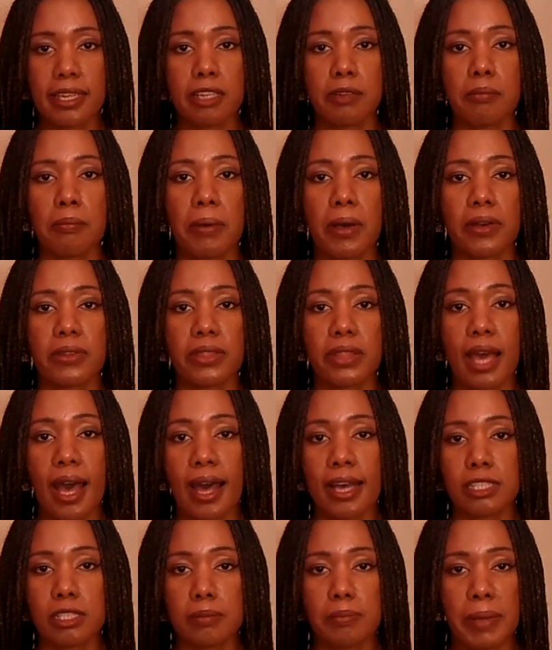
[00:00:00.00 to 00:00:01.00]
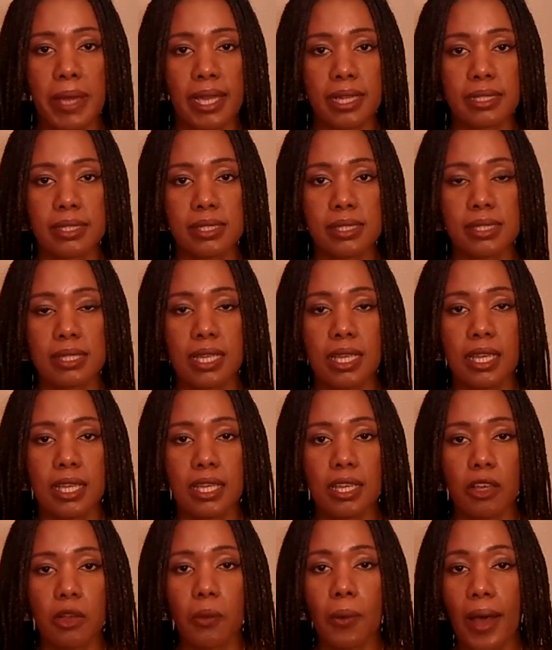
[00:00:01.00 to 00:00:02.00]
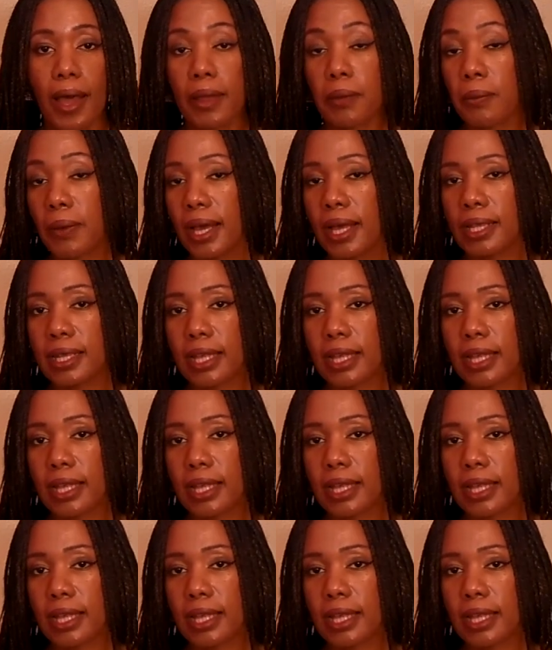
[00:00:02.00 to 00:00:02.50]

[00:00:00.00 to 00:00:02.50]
in both aspects quite well,